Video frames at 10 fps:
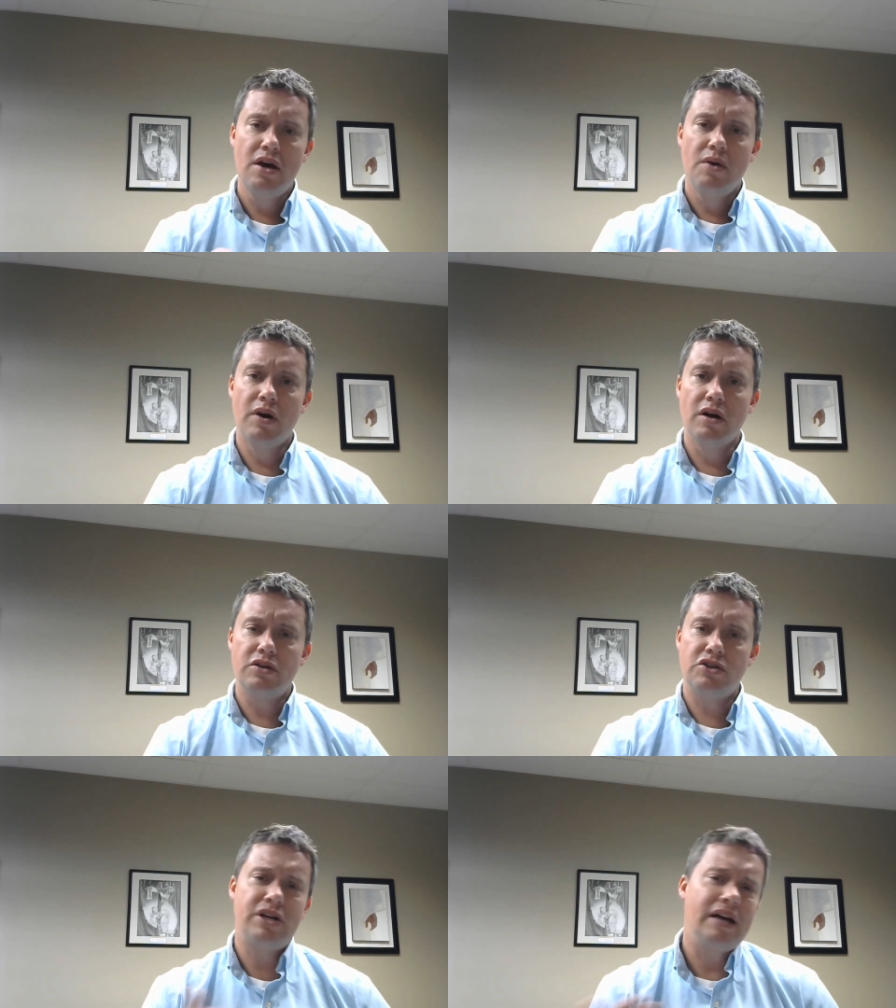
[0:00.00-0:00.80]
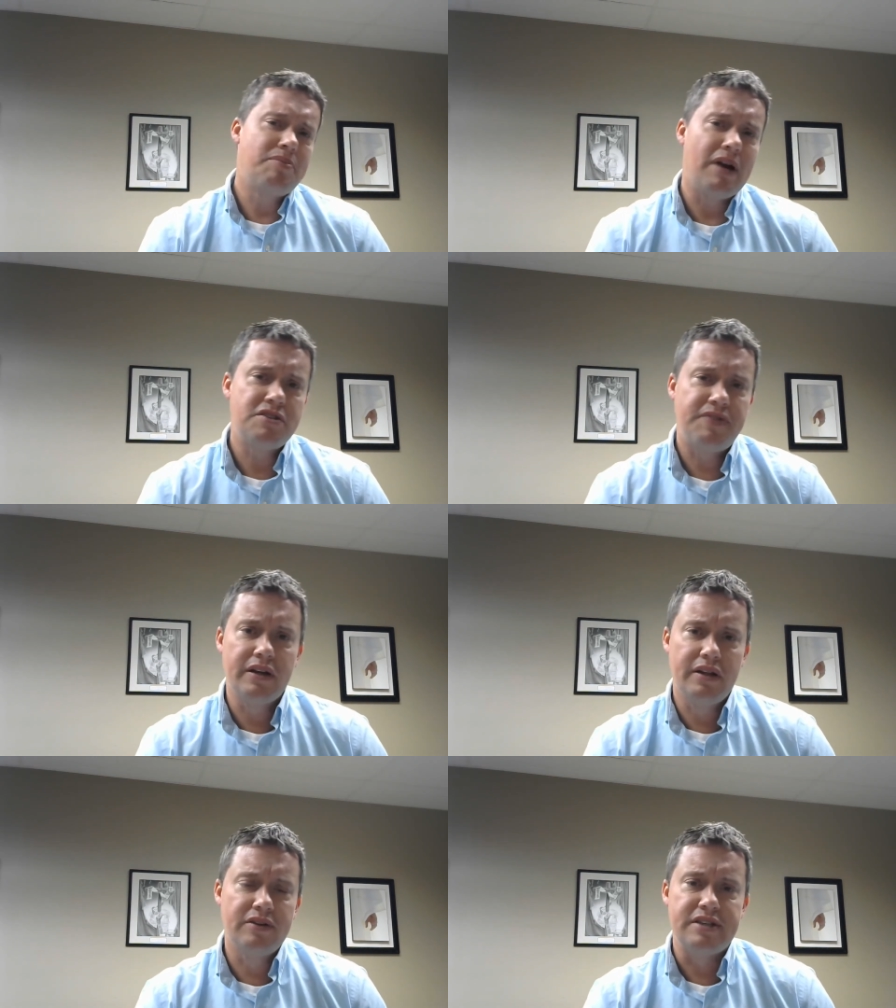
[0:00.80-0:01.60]
where Charlie Brown's
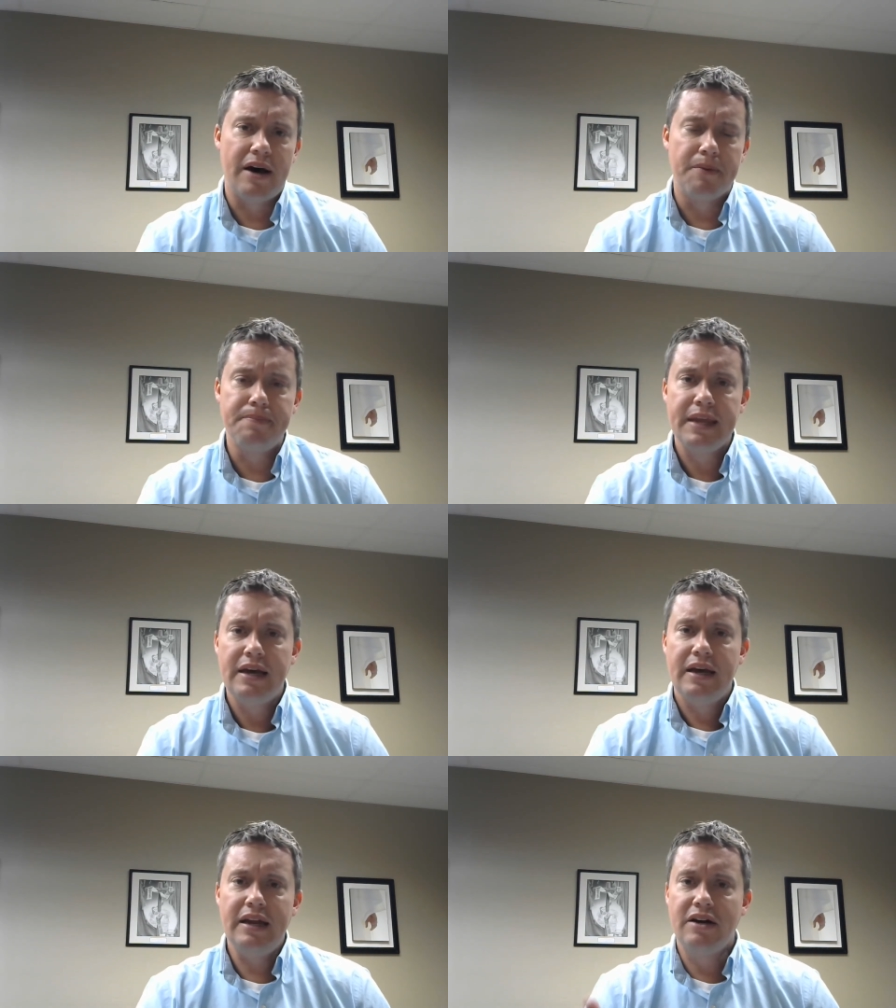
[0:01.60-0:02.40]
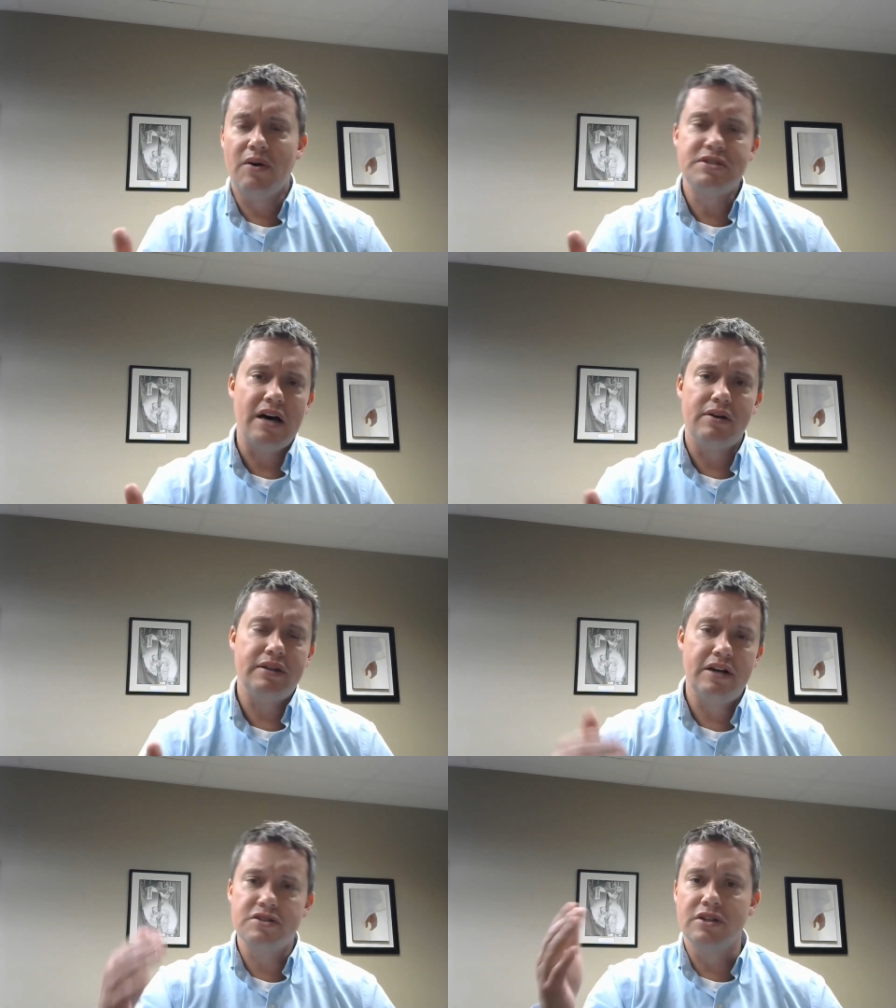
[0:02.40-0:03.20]
feeling a little down, and he goes out,
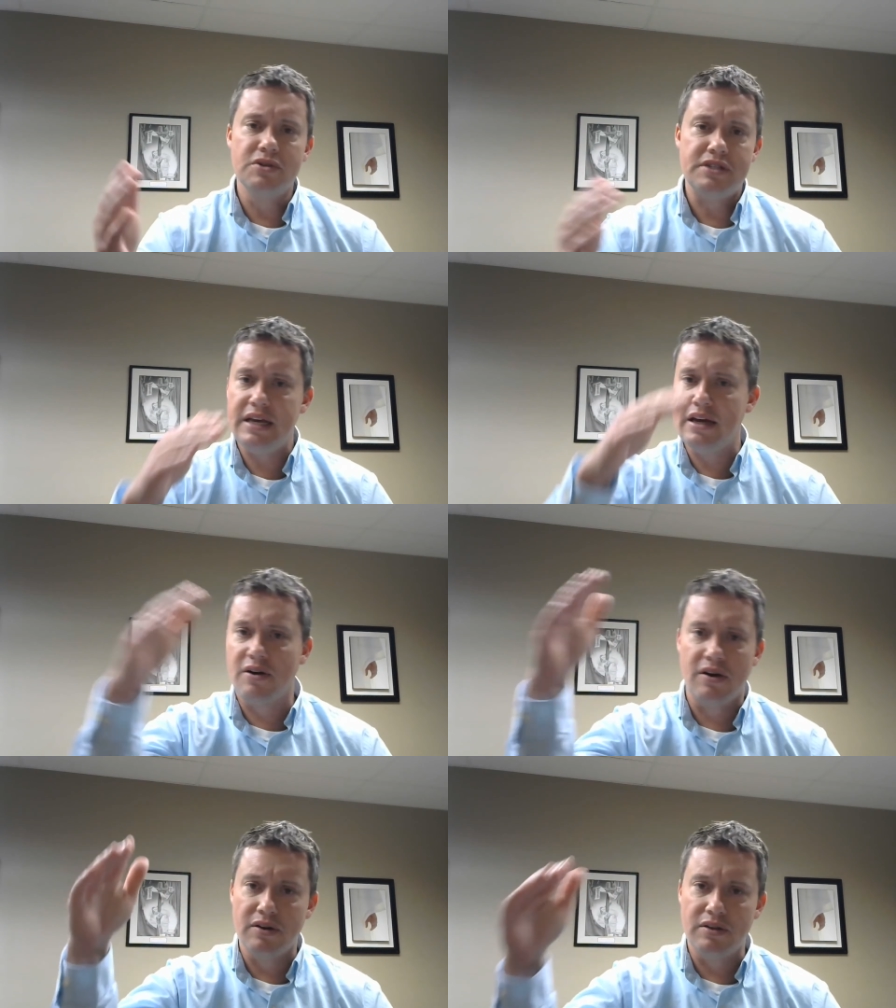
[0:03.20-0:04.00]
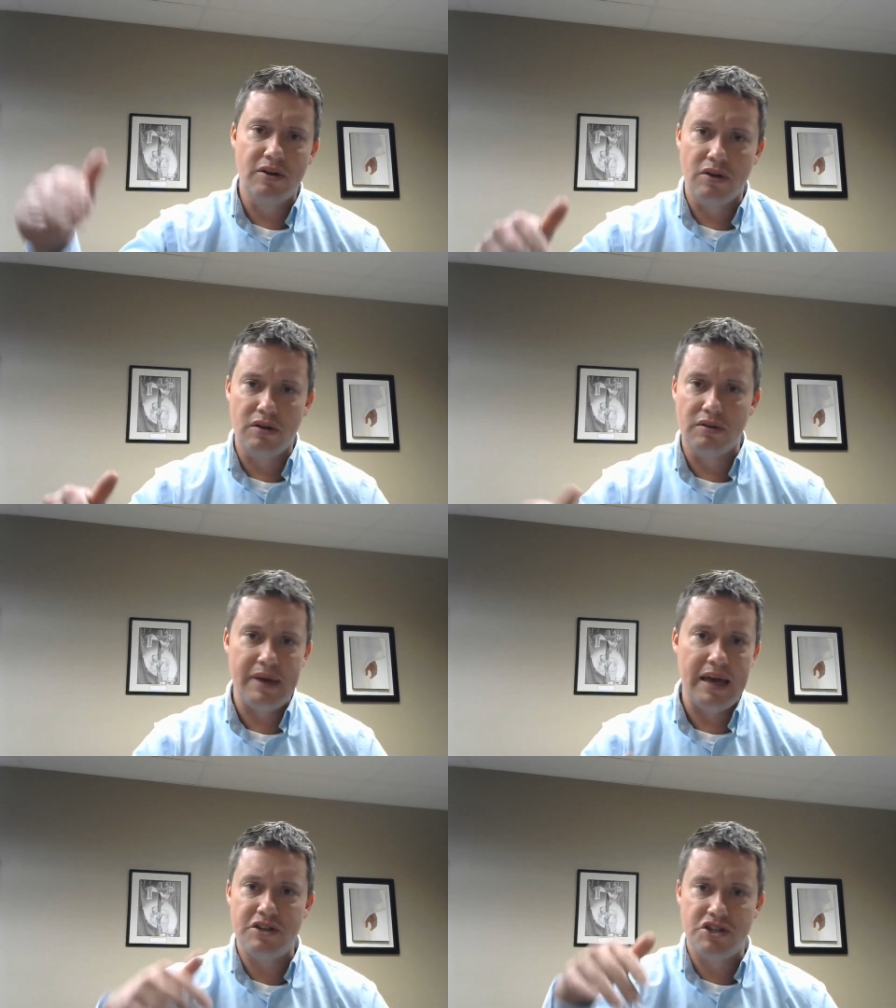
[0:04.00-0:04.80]
and there's Lucy in her little
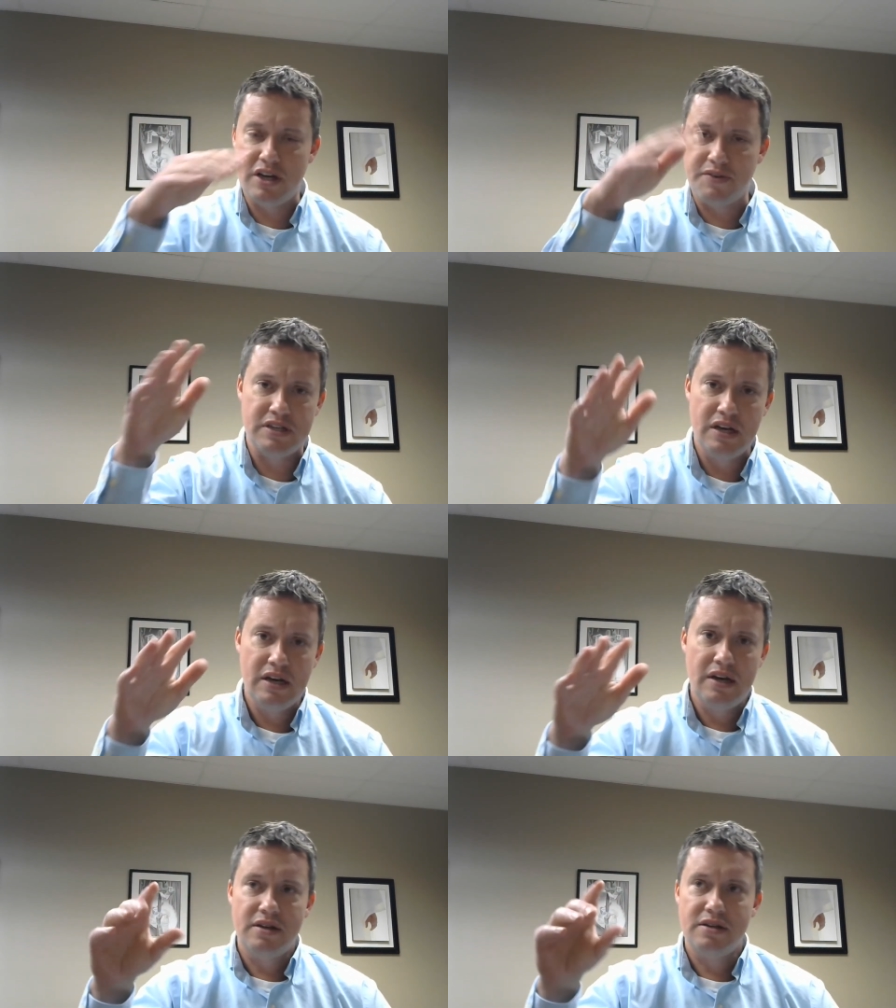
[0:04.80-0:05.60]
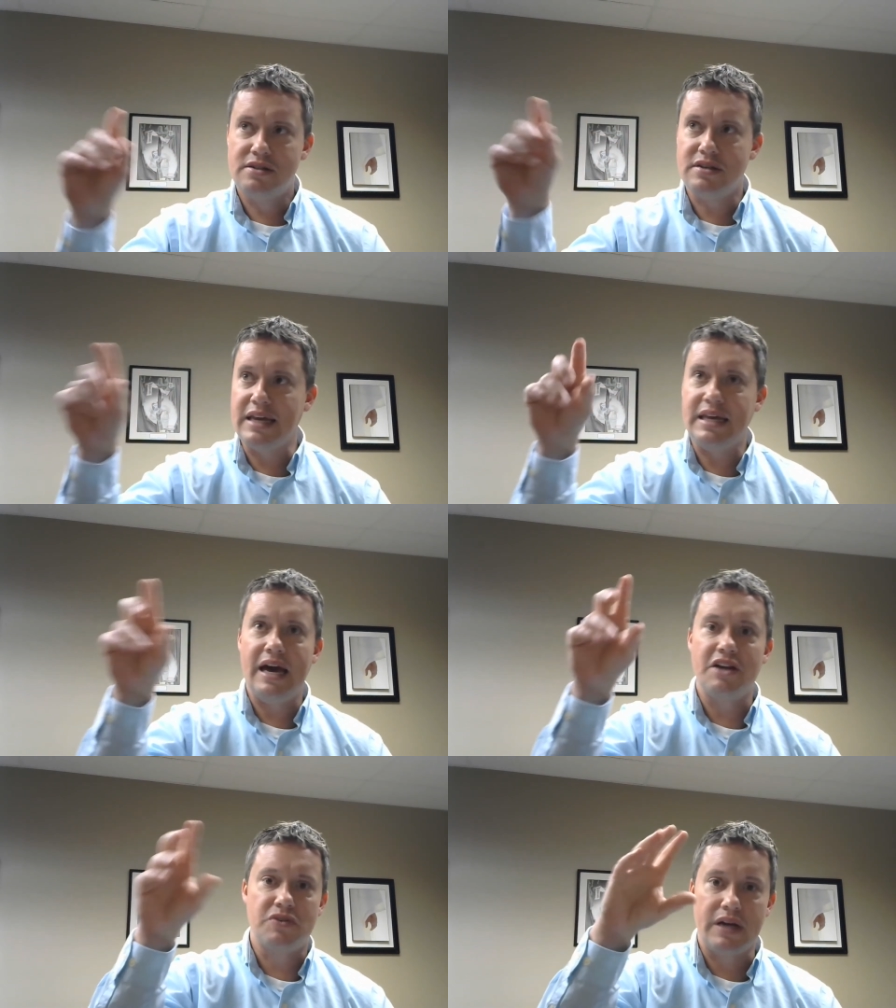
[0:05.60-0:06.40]
makeshift
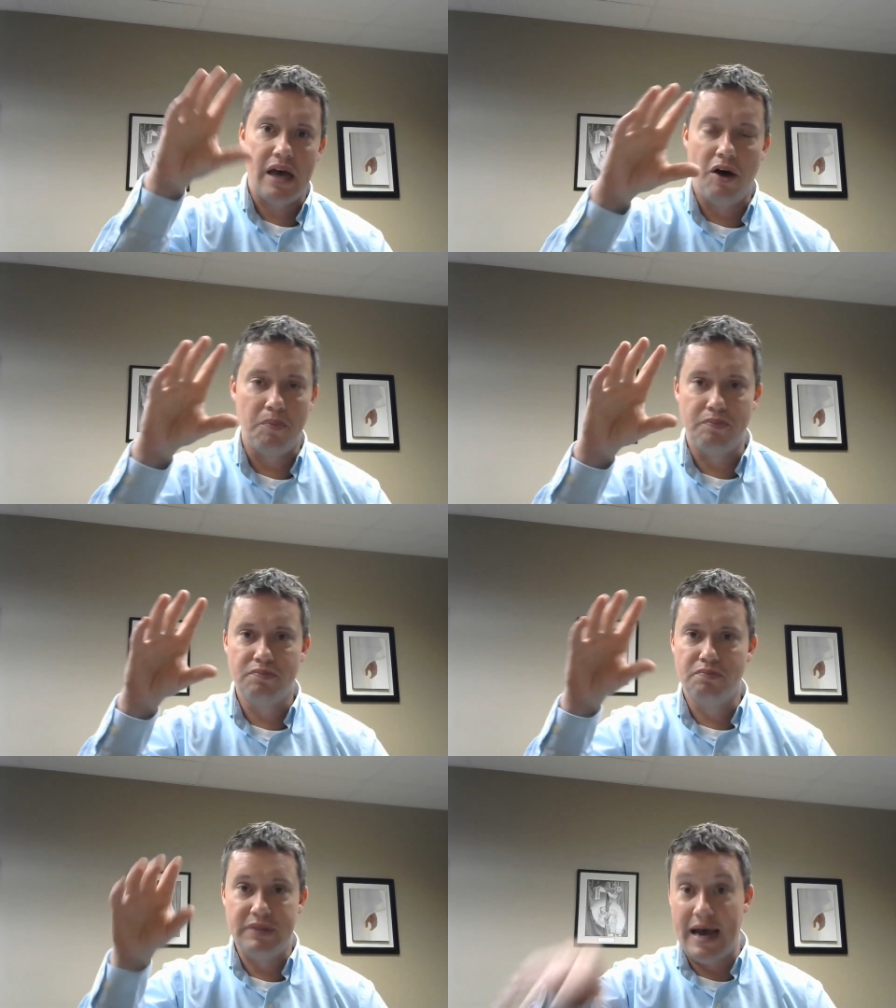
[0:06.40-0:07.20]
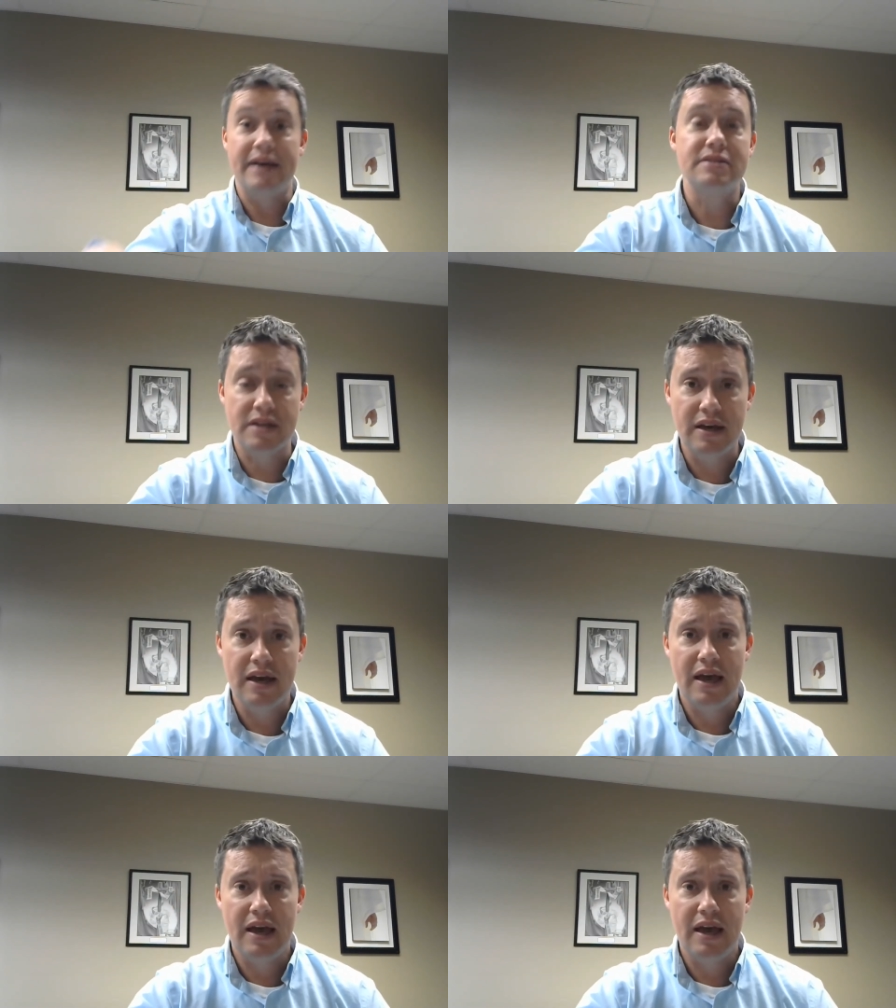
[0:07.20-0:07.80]
psychiatric help desk.